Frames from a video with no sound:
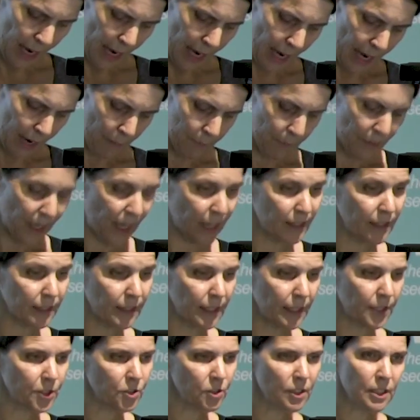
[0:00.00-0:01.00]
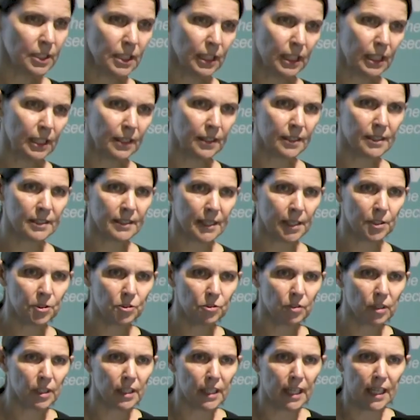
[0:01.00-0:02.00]
And interestingly, the
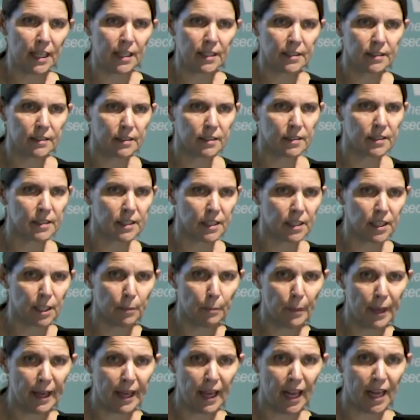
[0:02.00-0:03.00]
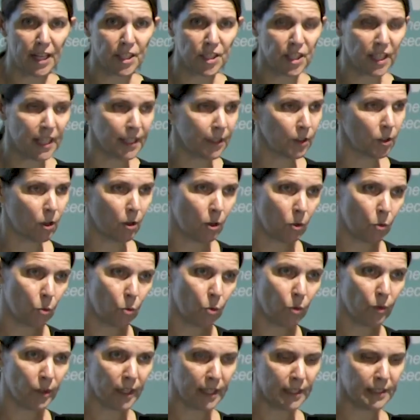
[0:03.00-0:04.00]
Central and Eastern Sydney PHN got
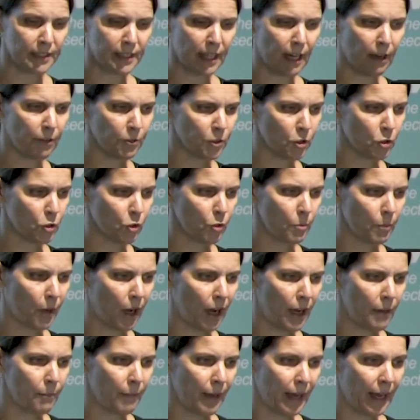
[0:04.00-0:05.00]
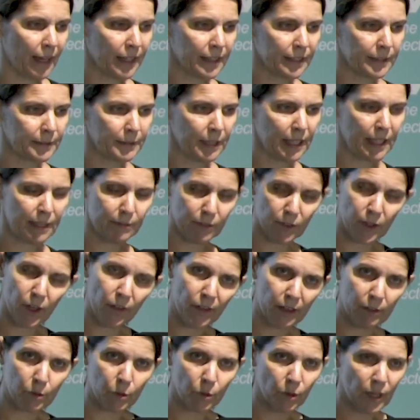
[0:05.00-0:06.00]
all their staff to do Bite Back, even though
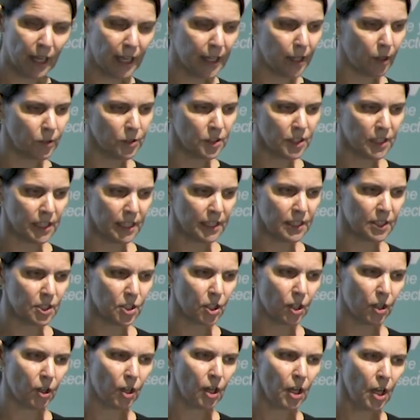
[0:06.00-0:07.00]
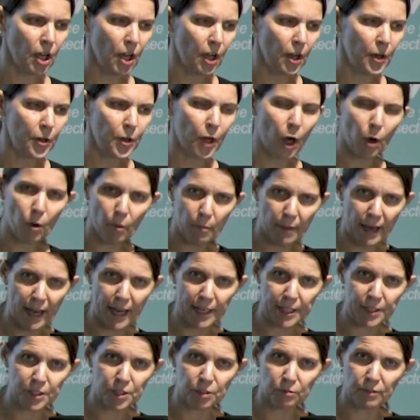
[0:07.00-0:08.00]
they're all adults, just to know
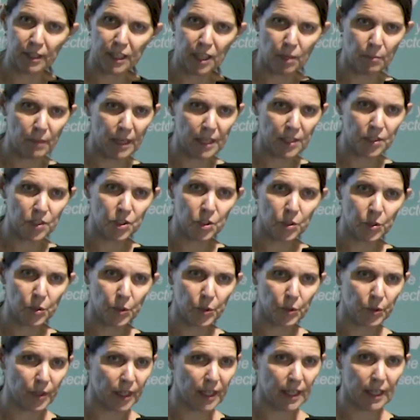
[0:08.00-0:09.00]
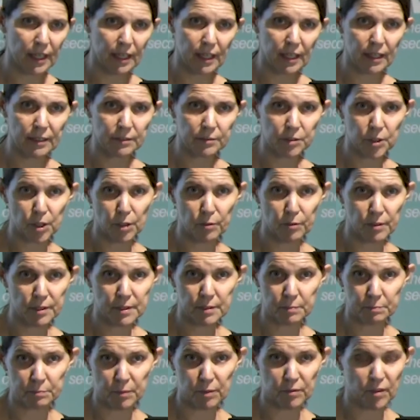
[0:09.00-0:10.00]
about it, to recommend to their
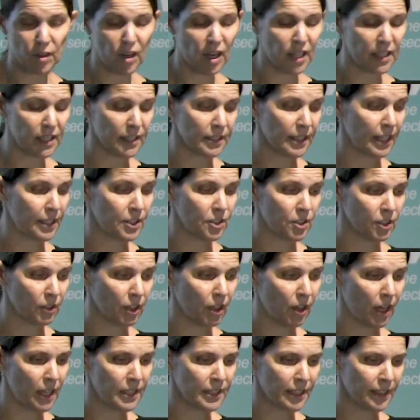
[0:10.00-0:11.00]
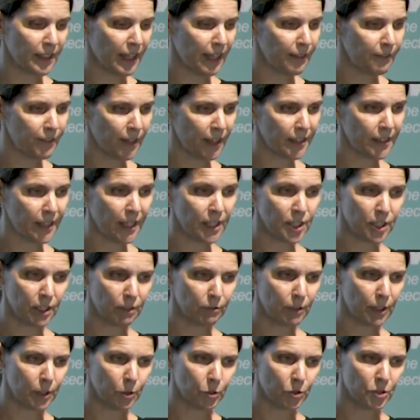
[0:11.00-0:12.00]
service providers and to clients. And they found it actually a
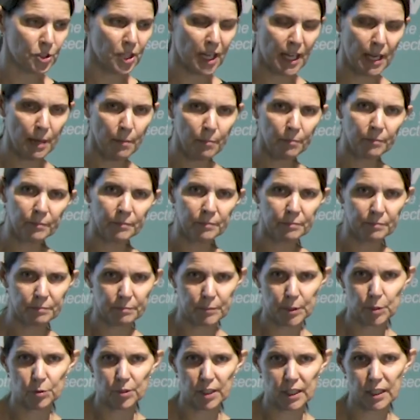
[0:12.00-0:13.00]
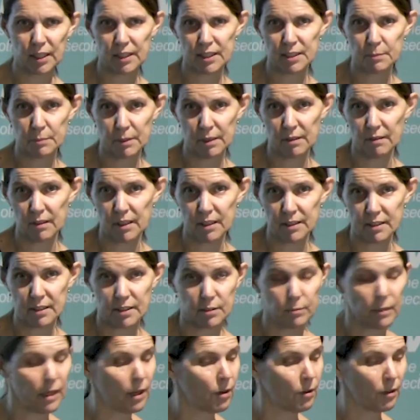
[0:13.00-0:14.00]
really good team building experience
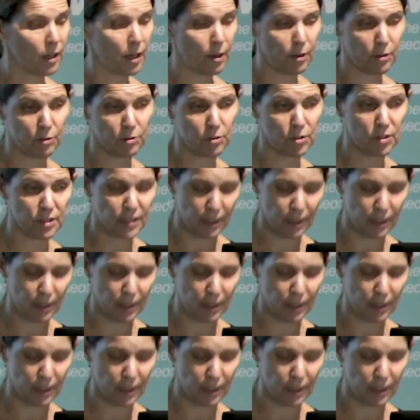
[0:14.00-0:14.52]
as well, going through